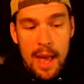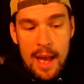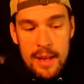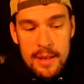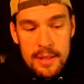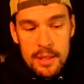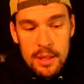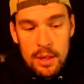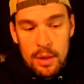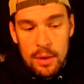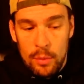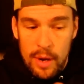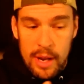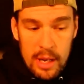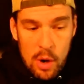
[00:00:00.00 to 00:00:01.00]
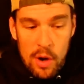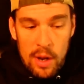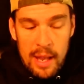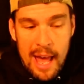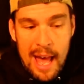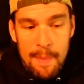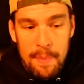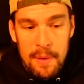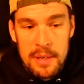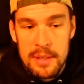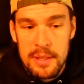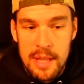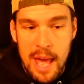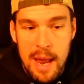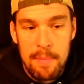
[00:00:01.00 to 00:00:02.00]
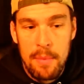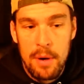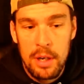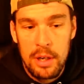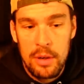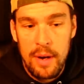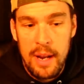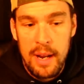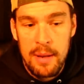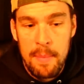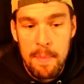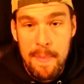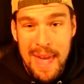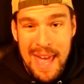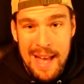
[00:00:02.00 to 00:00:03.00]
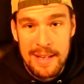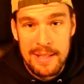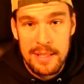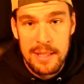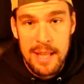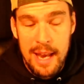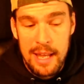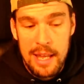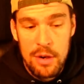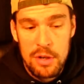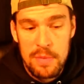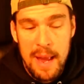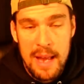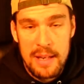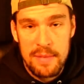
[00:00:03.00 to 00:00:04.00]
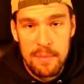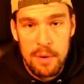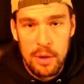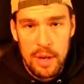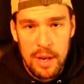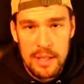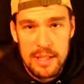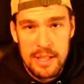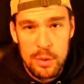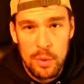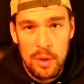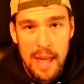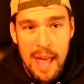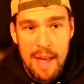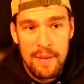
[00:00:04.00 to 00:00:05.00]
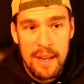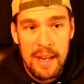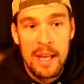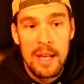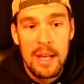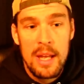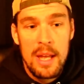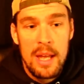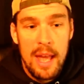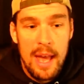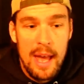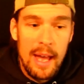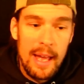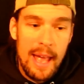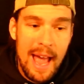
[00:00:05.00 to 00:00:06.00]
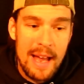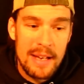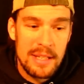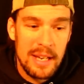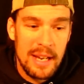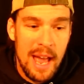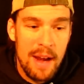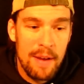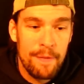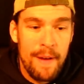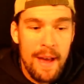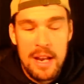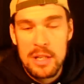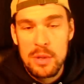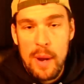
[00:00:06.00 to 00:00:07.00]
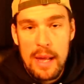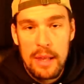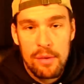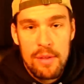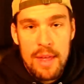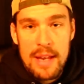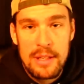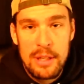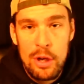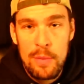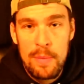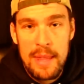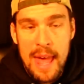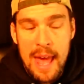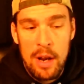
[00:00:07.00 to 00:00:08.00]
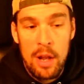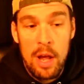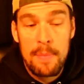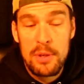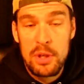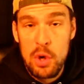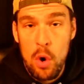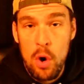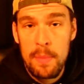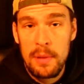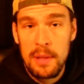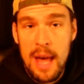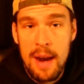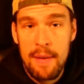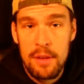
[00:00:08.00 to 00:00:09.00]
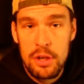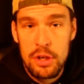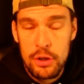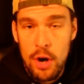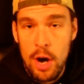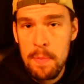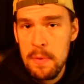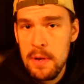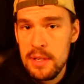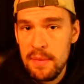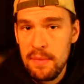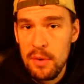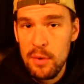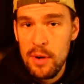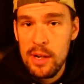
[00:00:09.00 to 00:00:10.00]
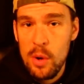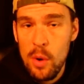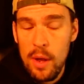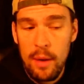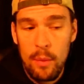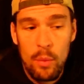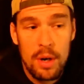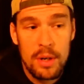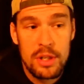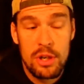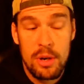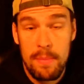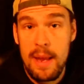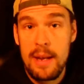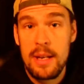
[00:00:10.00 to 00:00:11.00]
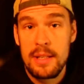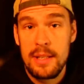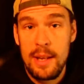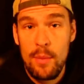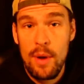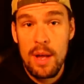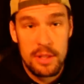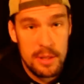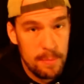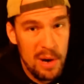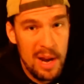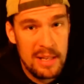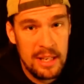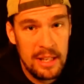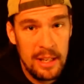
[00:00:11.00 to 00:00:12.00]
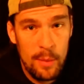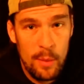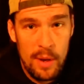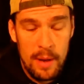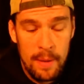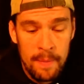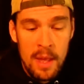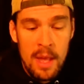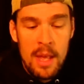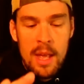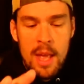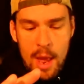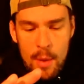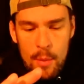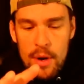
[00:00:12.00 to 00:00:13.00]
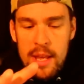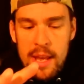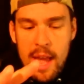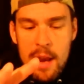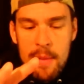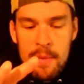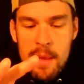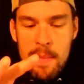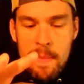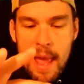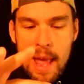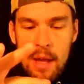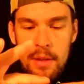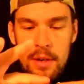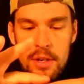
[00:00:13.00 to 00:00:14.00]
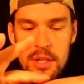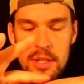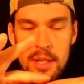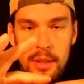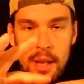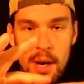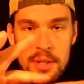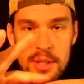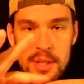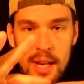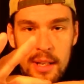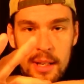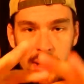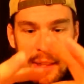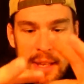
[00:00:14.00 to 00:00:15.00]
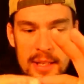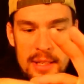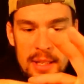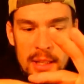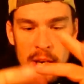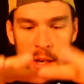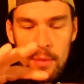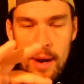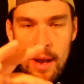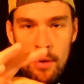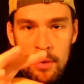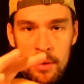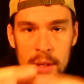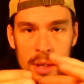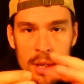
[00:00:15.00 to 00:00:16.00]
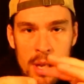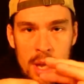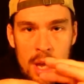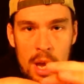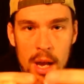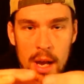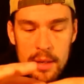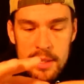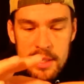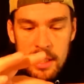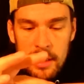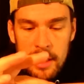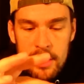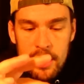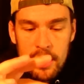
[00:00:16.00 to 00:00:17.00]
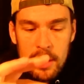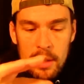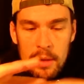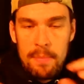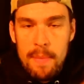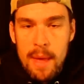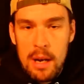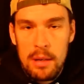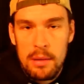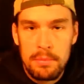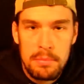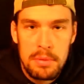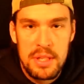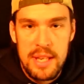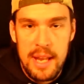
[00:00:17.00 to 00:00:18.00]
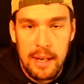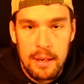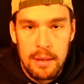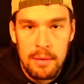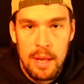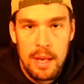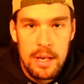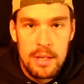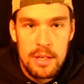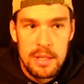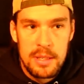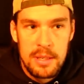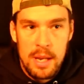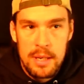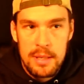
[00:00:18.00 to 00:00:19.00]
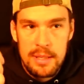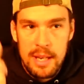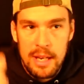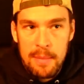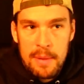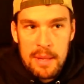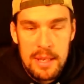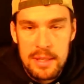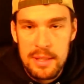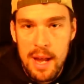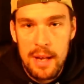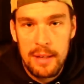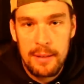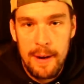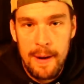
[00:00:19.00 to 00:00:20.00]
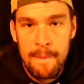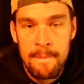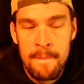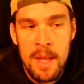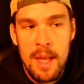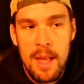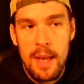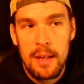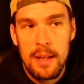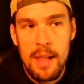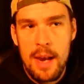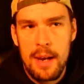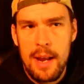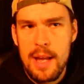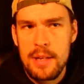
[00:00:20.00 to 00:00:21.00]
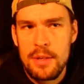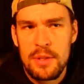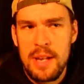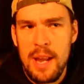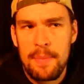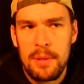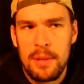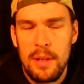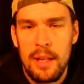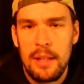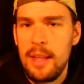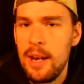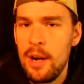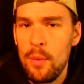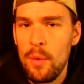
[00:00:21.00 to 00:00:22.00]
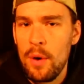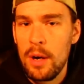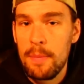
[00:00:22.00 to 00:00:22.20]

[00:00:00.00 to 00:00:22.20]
as recoil happens, that mercury mass, that huge mass of mercury, because it's real heavy, uh, has to kind of fight its way through that tube, and that'll absorb a lot of the sharpness of the recoil. It works tremendously well, surprisingly well. And when you get them in the mail, they're just a little stick like this, a little round cylindrical metal stick and you just stick them in the stock there. And a lot of guys are skeptical like they don't